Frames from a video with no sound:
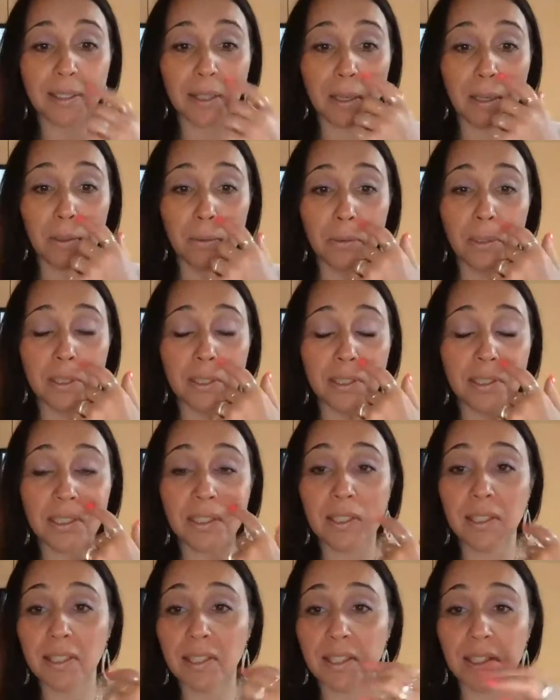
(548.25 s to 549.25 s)
It
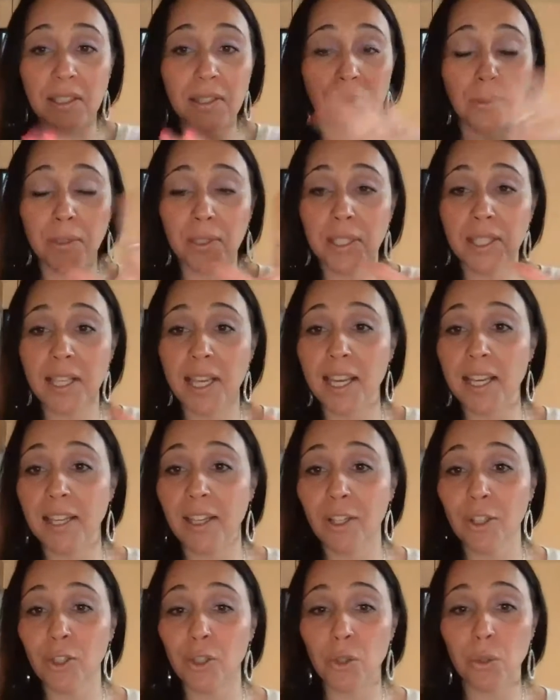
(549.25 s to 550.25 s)
was
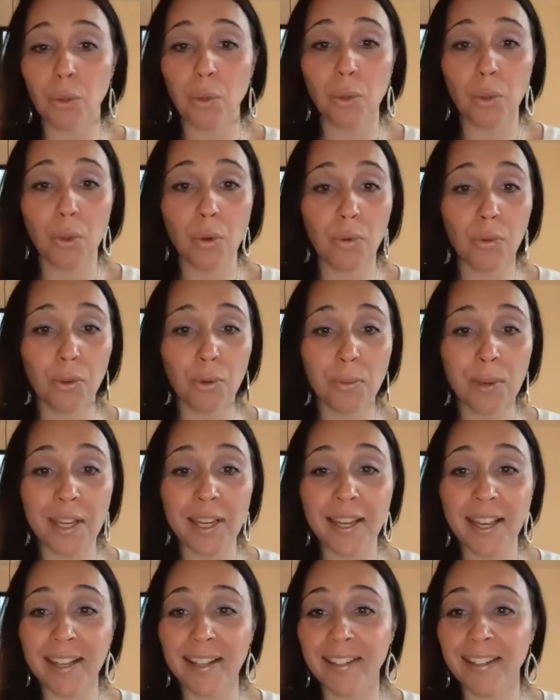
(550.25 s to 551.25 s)
taking control over
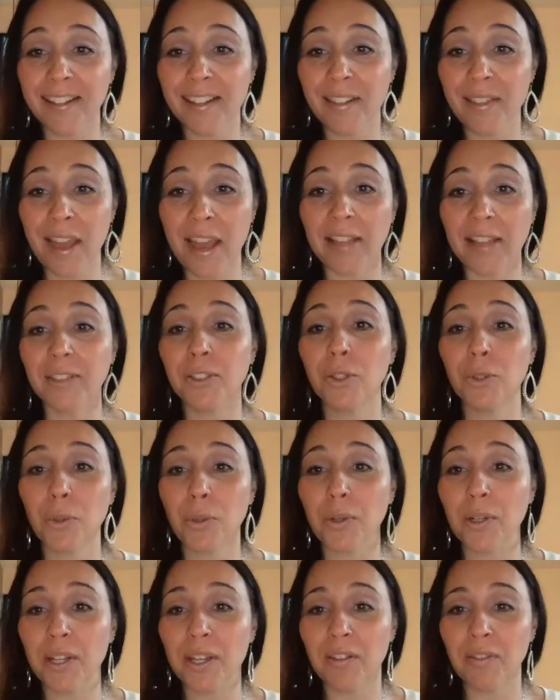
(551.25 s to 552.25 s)
me. And that
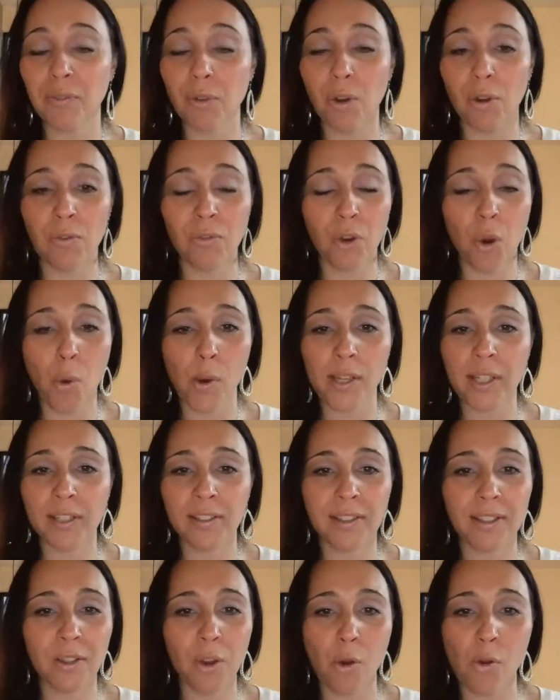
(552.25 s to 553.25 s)
story of going
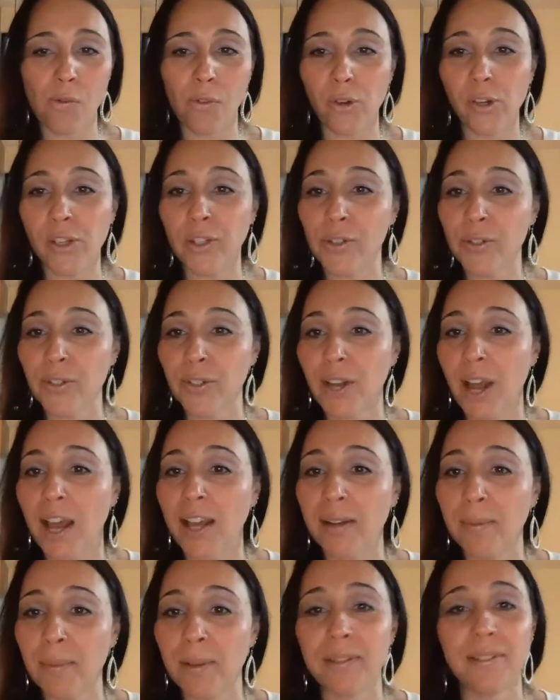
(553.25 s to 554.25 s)
into the Overeaters
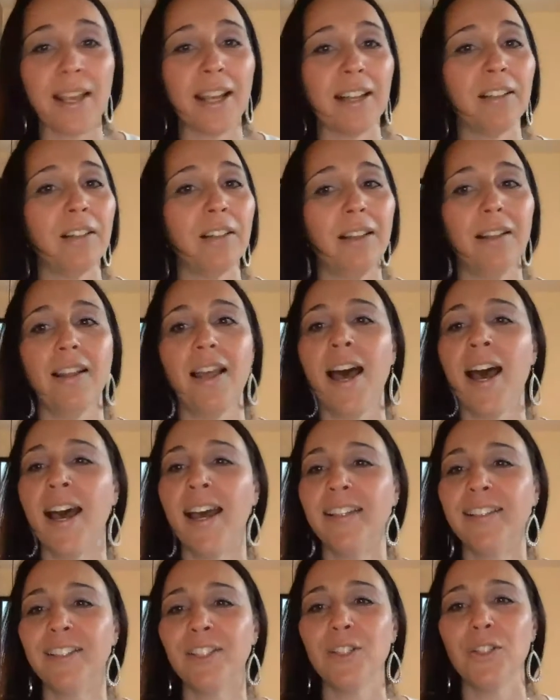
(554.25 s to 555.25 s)
Anonymous had a
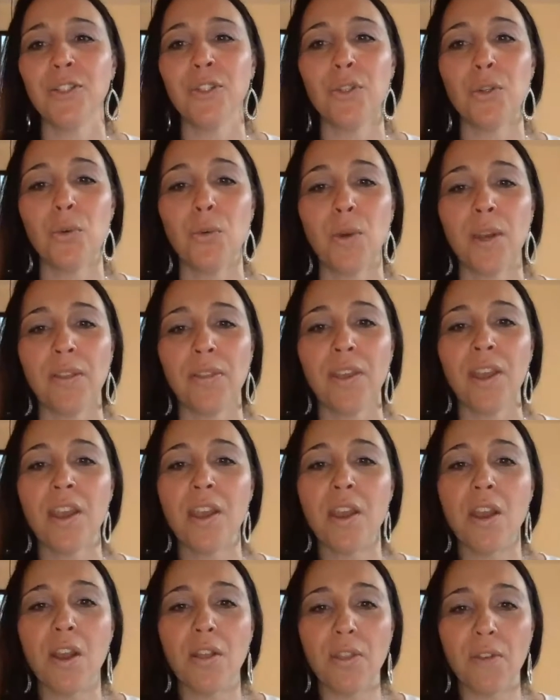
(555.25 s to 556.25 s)
lot to do with
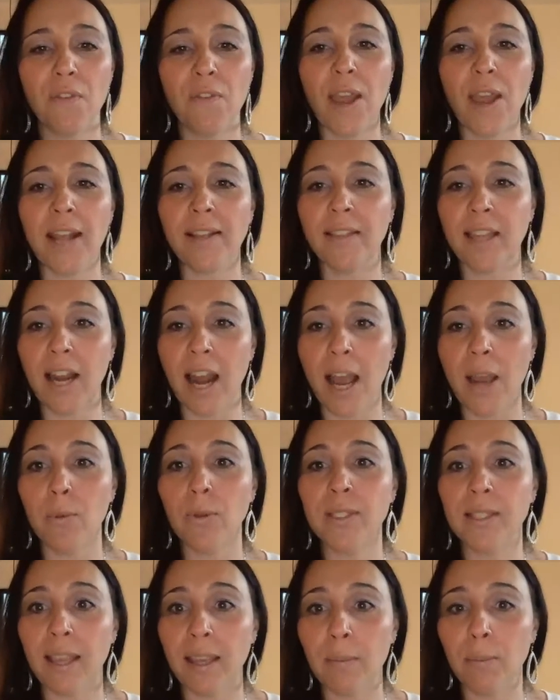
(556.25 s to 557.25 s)
the fact that I
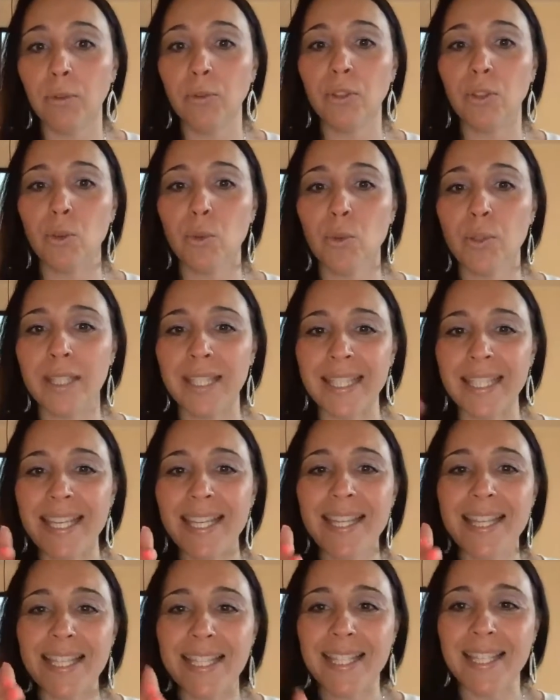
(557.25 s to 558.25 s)
was able to
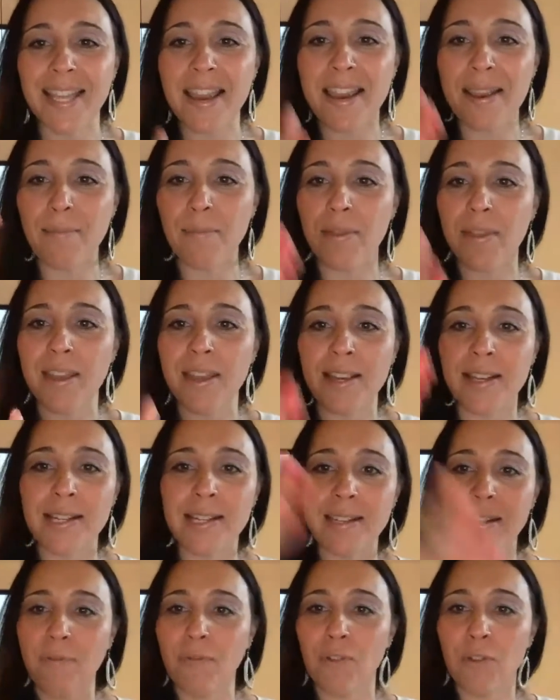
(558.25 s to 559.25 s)
see the same
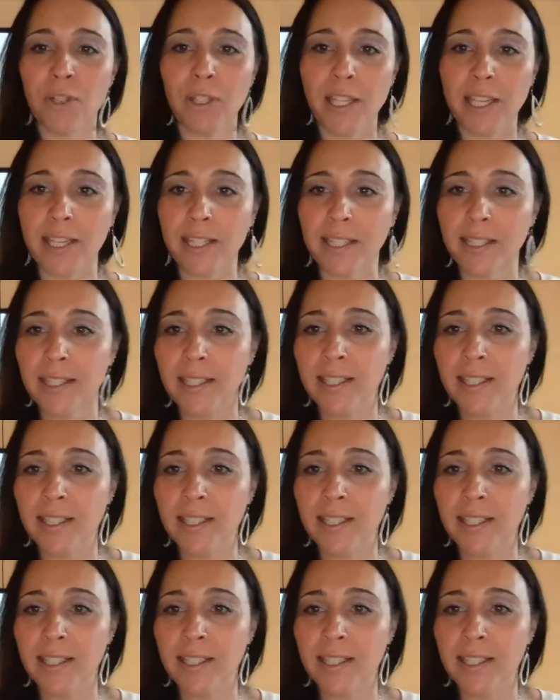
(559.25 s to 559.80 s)
thing differently.